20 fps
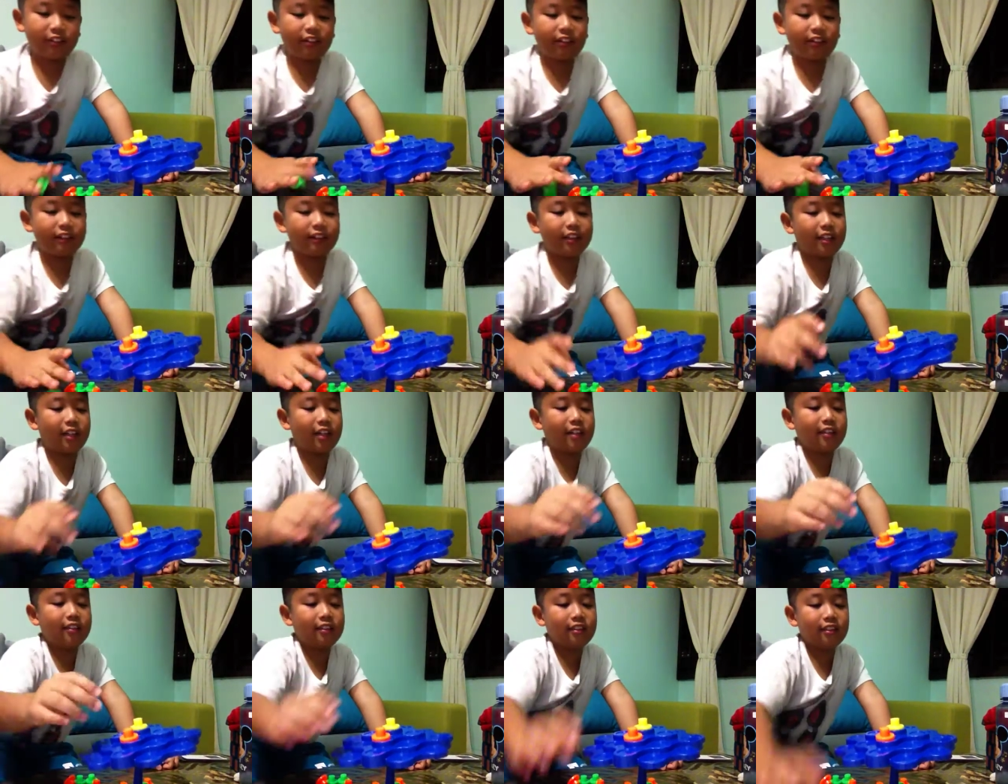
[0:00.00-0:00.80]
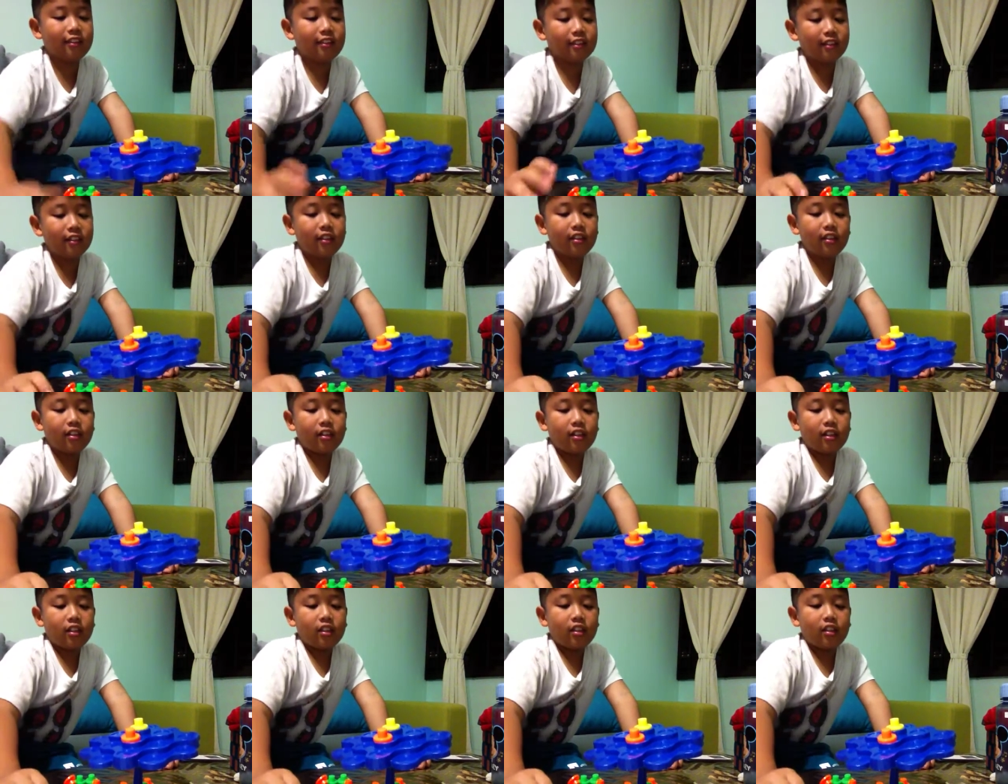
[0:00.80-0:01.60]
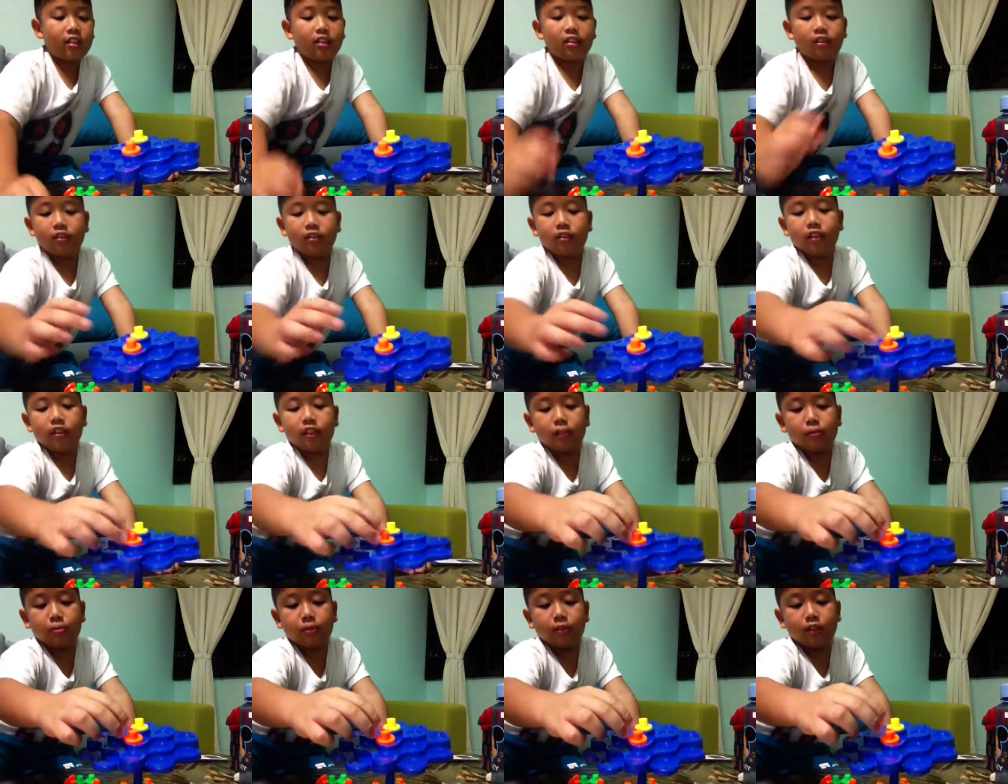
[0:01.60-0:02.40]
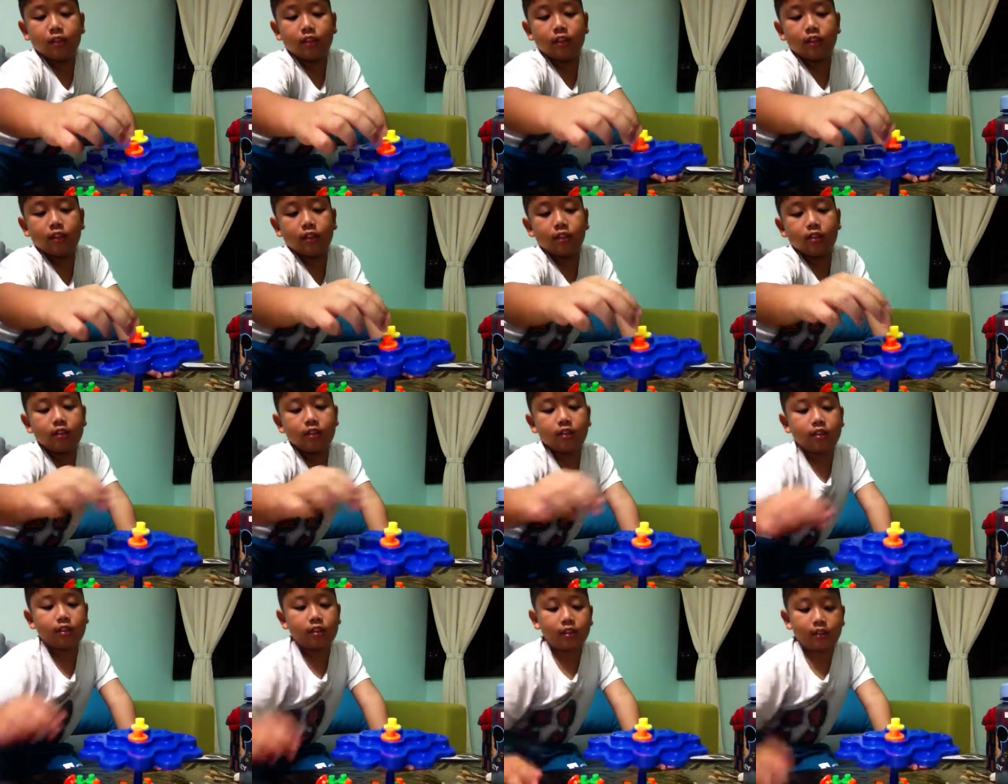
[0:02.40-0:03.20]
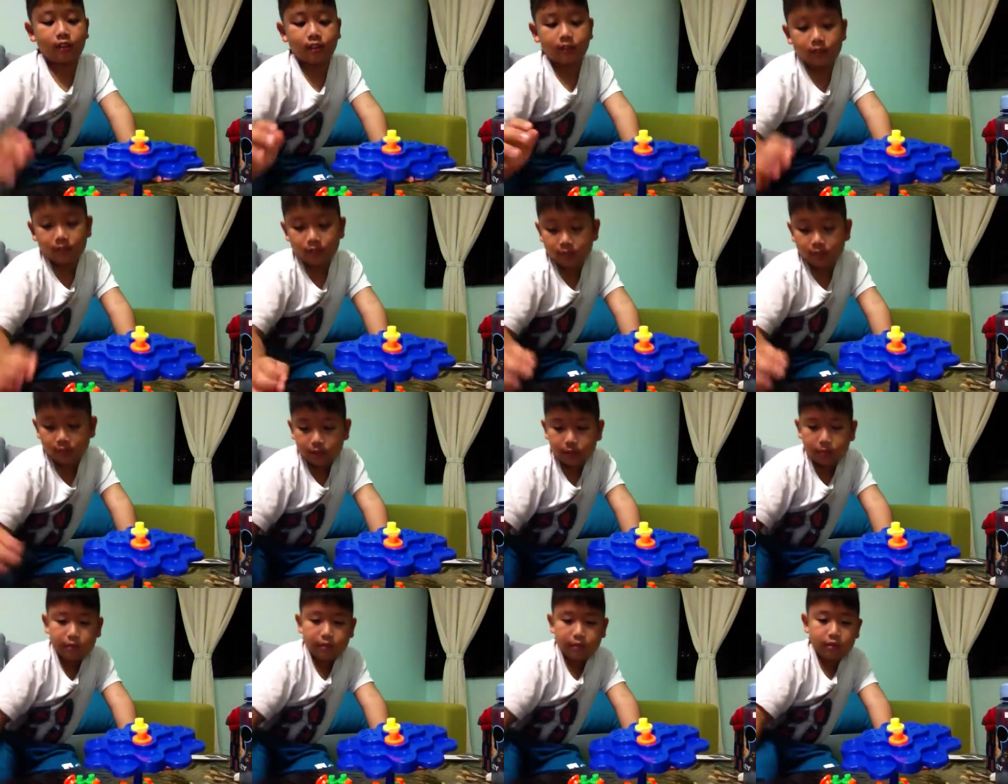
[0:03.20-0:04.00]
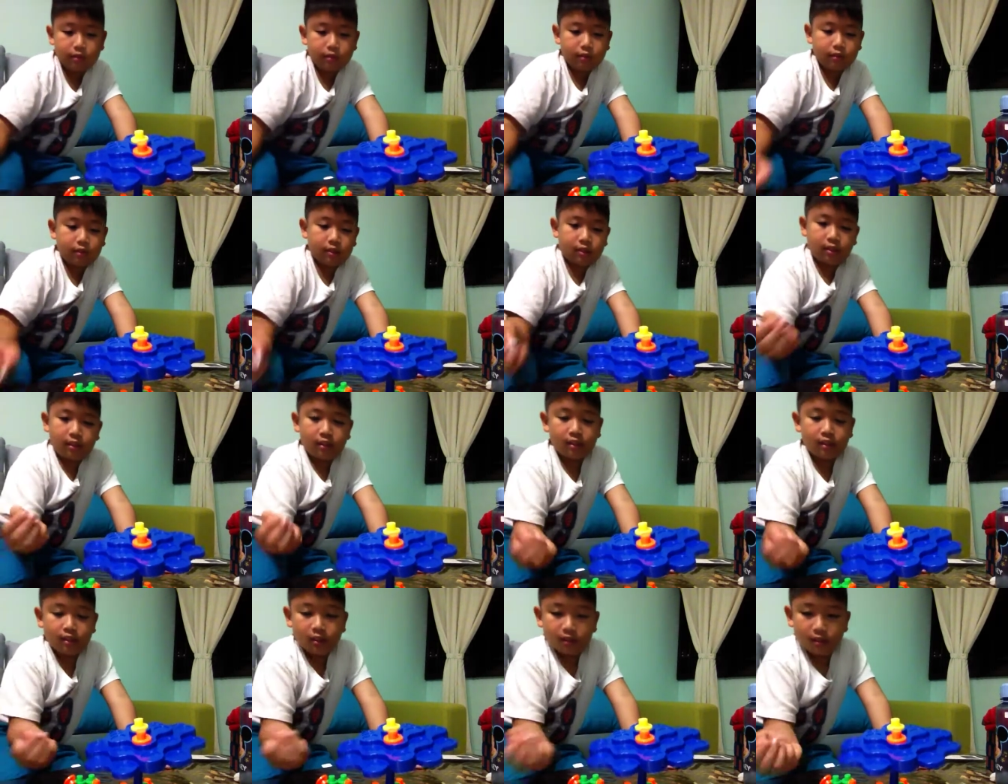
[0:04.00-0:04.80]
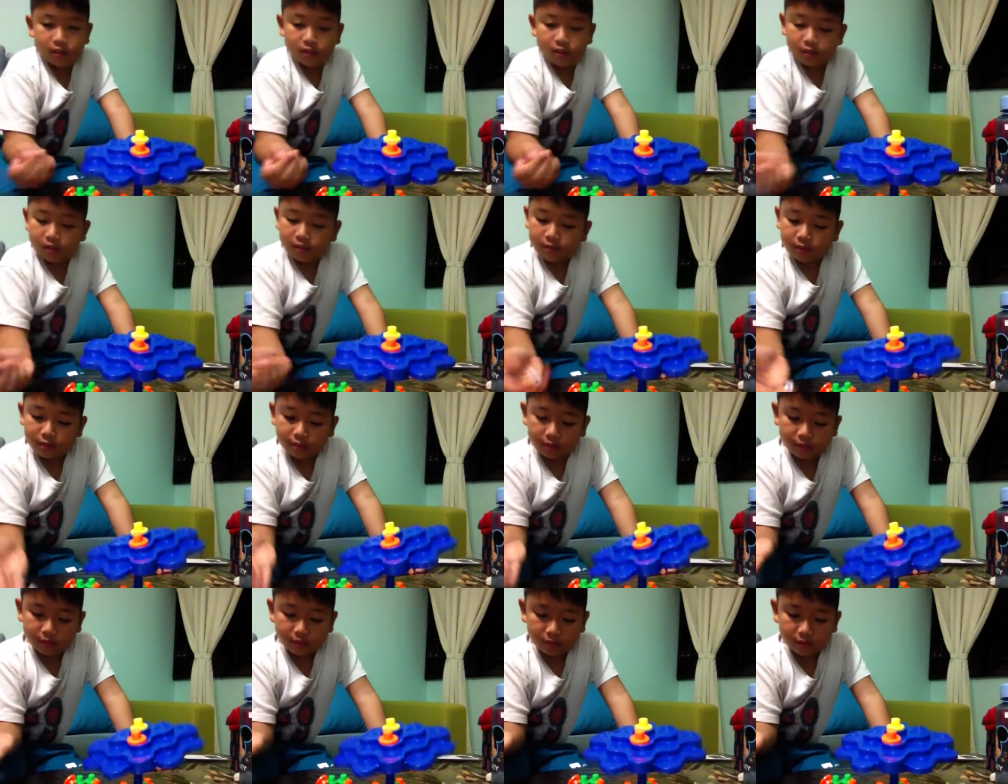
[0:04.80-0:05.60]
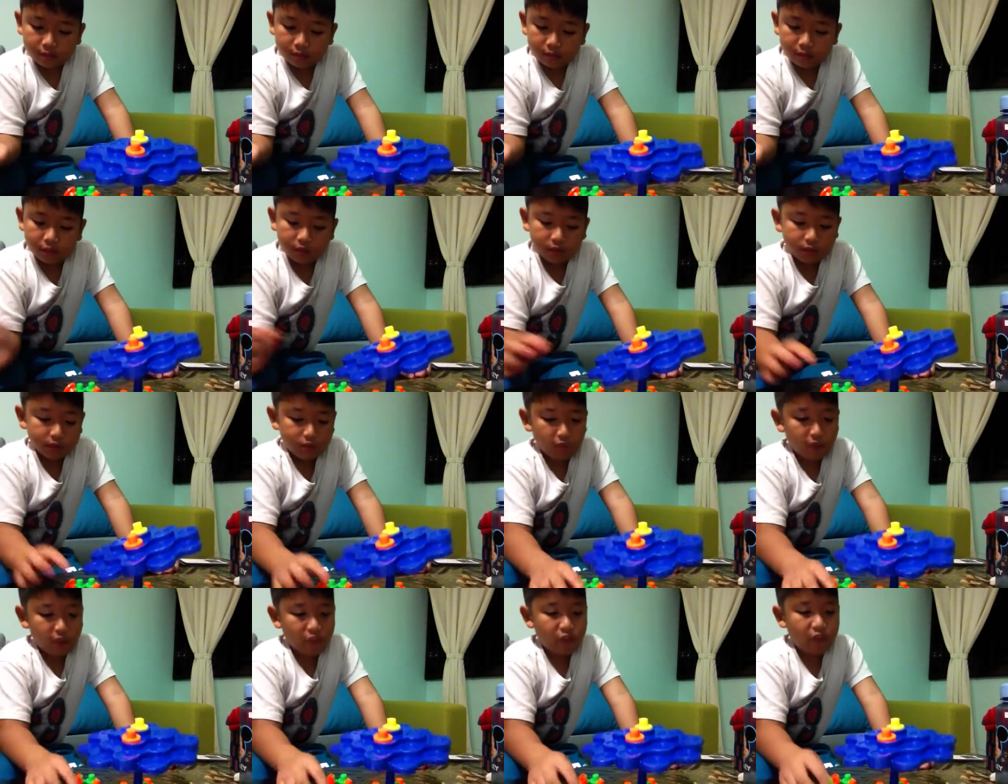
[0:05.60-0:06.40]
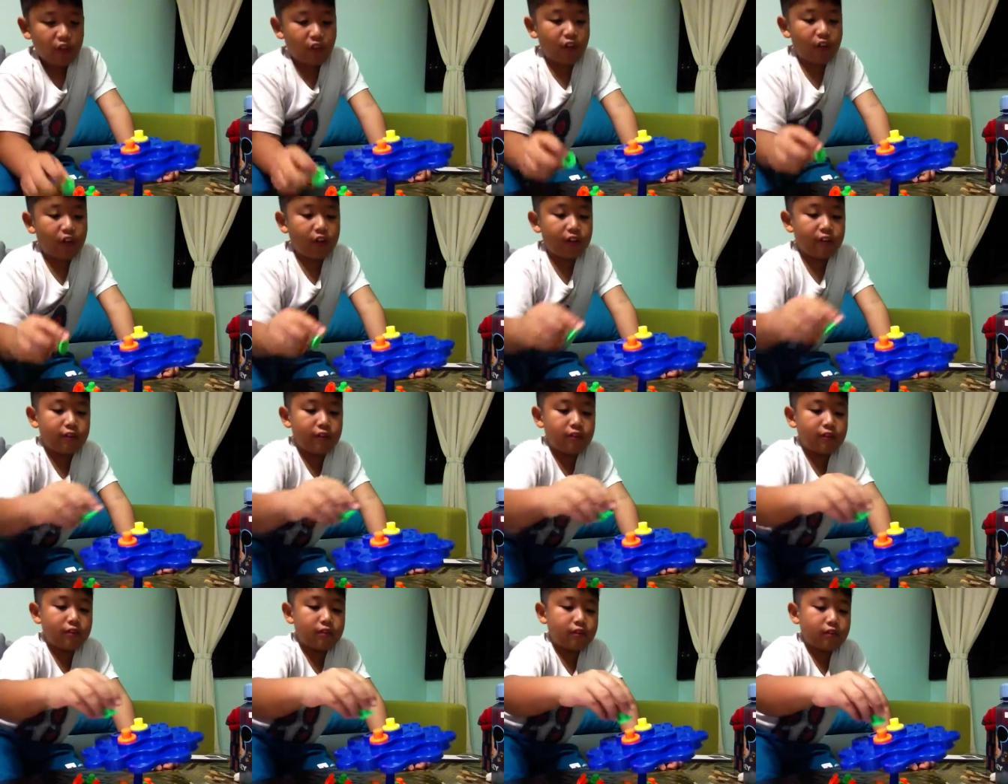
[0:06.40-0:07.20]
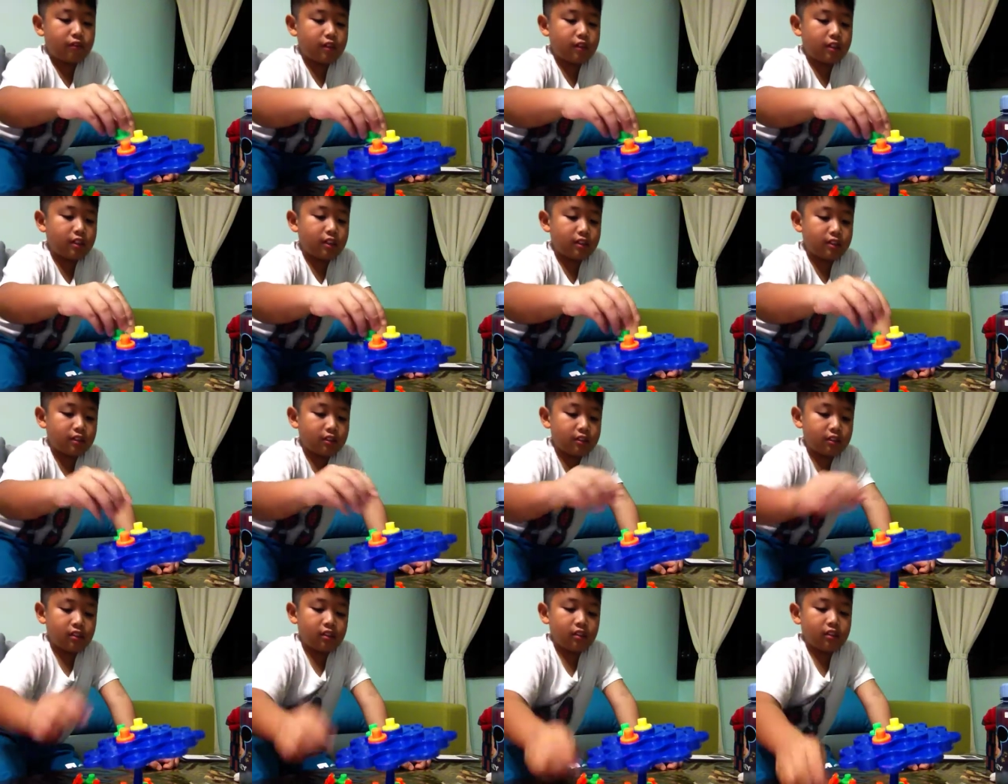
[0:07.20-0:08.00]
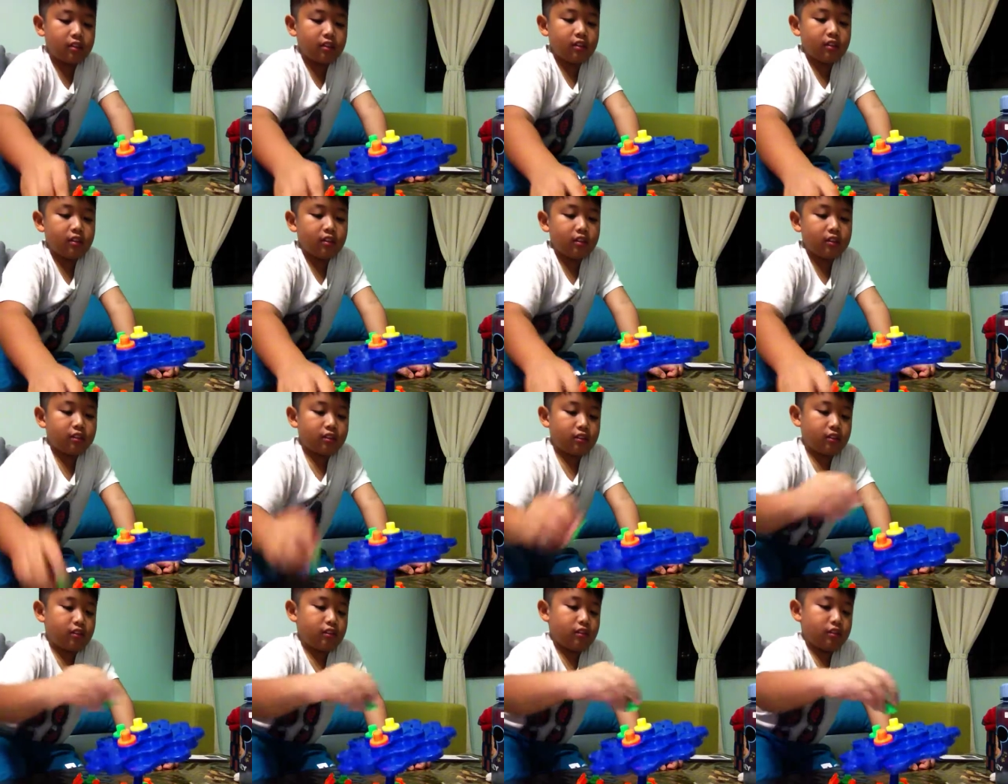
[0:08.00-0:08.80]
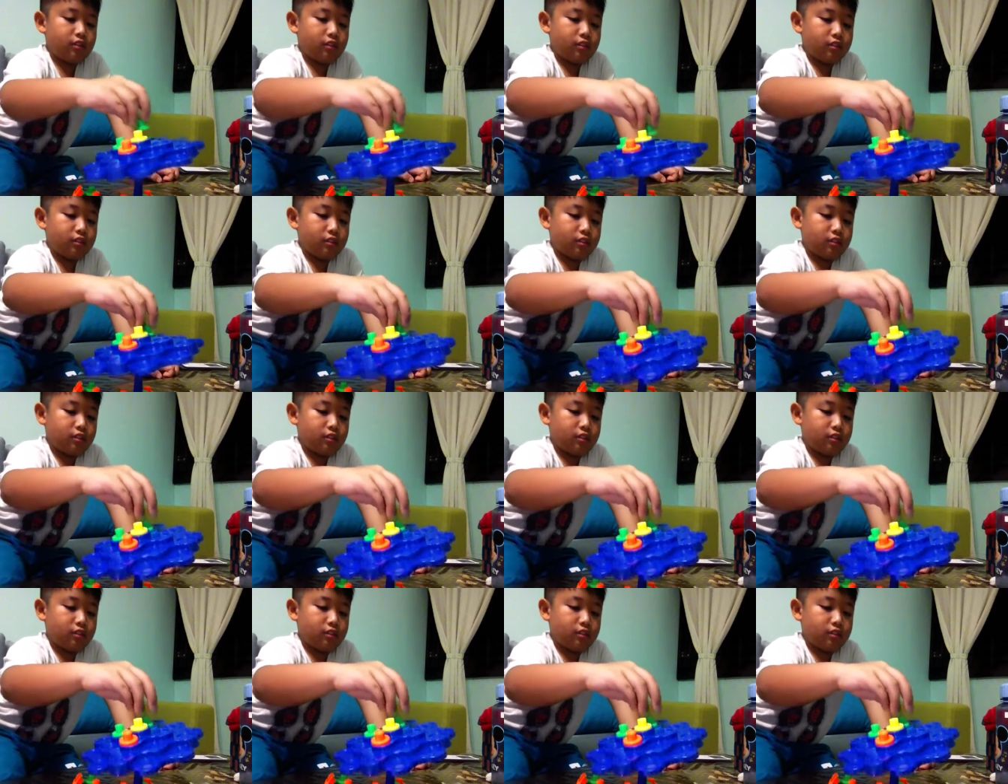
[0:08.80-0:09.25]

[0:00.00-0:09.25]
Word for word: I restart. Oh, we just paused here. Okay, come we do it again. Start four. four. One, two,